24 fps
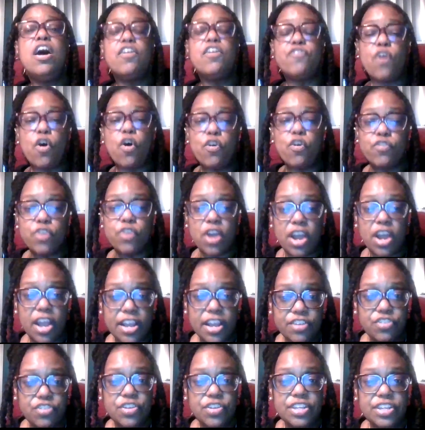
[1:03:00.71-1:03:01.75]
for over
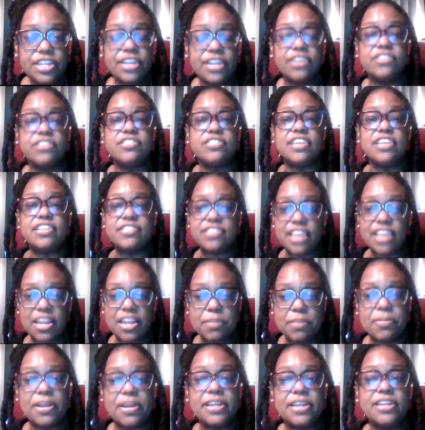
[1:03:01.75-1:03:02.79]
100 years. They
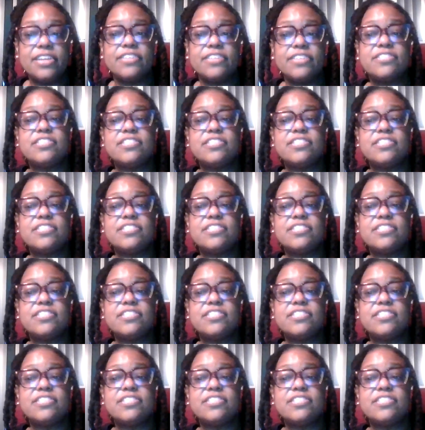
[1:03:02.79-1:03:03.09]
celebrated their